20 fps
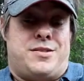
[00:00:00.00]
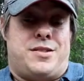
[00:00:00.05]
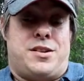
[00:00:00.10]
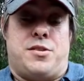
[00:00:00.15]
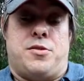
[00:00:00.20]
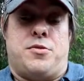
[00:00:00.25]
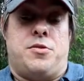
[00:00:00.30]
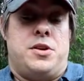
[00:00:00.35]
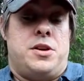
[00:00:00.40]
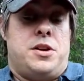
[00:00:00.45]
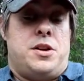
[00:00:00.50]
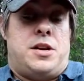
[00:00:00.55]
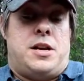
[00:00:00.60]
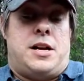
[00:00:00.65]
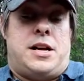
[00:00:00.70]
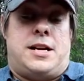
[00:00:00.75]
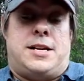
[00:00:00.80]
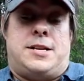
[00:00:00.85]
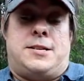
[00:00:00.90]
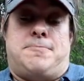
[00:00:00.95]
So
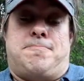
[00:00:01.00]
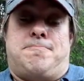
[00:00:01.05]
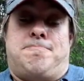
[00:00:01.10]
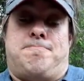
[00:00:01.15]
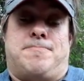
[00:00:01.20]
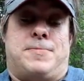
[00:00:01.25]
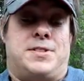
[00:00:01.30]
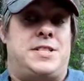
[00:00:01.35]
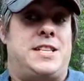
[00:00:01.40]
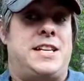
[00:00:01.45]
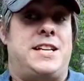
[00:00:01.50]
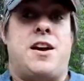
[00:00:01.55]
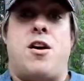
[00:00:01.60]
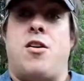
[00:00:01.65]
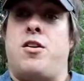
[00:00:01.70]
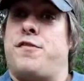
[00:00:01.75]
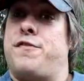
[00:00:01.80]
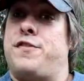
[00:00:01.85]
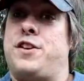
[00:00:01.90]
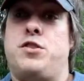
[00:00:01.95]
we'll see
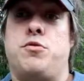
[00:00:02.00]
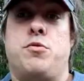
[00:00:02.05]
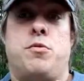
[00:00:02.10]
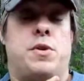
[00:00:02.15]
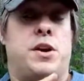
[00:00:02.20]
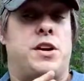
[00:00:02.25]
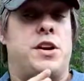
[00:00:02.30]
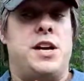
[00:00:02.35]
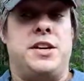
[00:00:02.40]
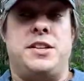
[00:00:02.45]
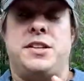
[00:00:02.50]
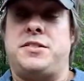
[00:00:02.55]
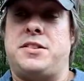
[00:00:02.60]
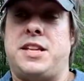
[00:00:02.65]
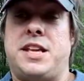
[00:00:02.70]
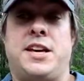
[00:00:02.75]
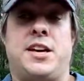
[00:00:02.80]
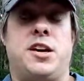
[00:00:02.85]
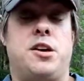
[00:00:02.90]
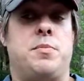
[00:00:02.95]
y'all in a few when we're cutting this
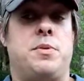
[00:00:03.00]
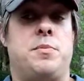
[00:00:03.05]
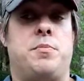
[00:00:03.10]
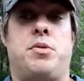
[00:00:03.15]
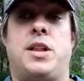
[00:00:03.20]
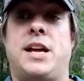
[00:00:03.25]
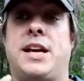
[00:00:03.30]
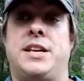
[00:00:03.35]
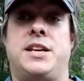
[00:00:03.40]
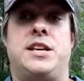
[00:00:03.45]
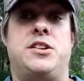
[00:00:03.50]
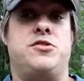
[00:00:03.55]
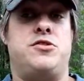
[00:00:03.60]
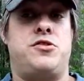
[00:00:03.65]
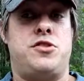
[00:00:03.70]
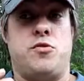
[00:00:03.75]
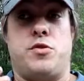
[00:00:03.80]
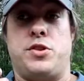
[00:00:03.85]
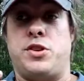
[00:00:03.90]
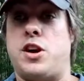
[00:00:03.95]
thing up and plating it and
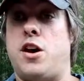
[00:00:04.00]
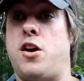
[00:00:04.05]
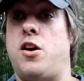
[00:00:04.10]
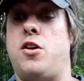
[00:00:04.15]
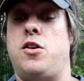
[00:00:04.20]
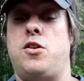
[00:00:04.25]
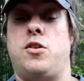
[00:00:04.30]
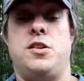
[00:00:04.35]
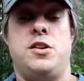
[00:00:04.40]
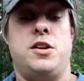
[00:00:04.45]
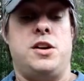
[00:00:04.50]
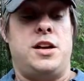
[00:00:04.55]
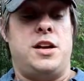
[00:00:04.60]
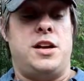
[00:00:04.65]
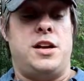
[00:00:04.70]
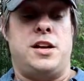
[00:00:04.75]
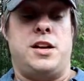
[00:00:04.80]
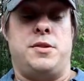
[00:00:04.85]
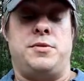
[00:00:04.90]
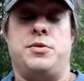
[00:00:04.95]
showing y'all,
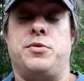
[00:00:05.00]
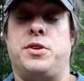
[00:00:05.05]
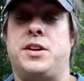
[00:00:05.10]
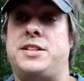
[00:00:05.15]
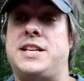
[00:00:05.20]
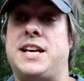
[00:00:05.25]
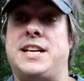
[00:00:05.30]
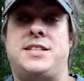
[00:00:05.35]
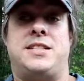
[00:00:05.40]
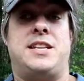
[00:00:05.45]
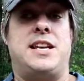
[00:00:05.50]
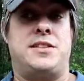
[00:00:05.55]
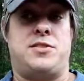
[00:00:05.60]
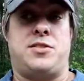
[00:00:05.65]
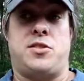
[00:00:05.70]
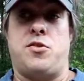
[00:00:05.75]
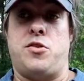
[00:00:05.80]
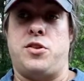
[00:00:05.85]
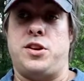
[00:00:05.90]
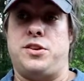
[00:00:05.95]
doing a taste
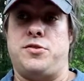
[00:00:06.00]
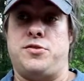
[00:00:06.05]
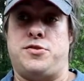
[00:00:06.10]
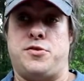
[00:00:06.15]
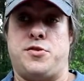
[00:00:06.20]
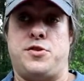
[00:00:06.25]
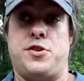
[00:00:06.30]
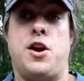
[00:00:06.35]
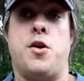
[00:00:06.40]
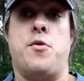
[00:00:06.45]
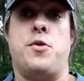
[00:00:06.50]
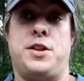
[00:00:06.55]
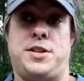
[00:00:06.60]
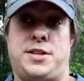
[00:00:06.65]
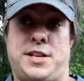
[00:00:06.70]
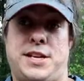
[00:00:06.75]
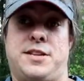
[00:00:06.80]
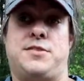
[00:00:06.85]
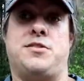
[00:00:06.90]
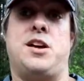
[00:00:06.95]
test on it and showing y'all what it
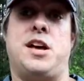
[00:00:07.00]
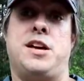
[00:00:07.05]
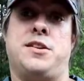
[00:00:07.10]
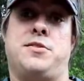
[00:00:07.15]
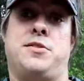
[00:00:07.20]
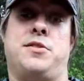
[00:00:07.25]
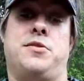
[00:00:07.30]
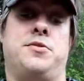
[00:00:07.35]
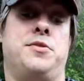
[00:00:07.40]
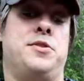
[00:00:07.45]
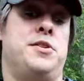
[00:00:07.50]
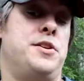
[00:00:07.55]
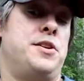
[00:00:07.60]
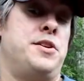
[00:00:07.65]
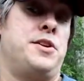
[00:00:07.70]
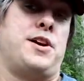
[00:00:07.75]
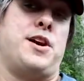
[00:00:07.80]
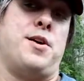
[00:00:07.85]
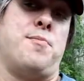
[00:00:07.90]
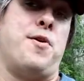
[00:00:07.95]
tastes like. So
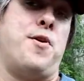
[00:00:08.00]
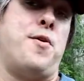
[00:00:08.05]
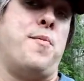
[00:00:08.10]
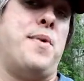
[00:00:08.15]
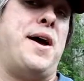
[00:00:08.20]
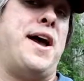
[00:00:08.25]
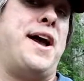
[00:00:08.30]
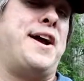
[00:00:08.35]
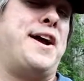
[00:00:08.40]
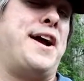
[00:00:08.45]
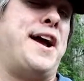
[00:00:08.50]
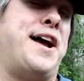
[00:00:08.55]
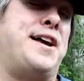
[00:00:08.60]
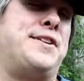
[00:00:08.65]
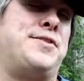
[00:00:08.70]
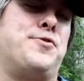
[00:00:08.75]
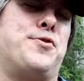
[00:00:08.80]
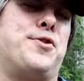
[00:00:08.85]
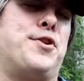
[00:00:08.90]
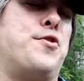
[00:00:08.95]
come on back,
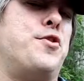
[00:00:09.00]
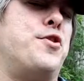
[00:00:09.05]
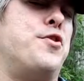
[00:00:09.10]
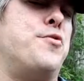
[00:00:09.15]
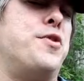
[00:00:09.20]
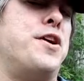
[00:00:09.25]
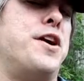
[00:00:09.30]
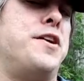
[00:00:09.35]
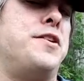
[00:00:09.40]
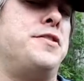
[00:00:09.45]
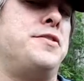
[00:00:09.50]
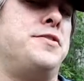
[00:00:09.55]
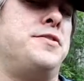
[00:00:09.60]
guys. Don't go nowhere.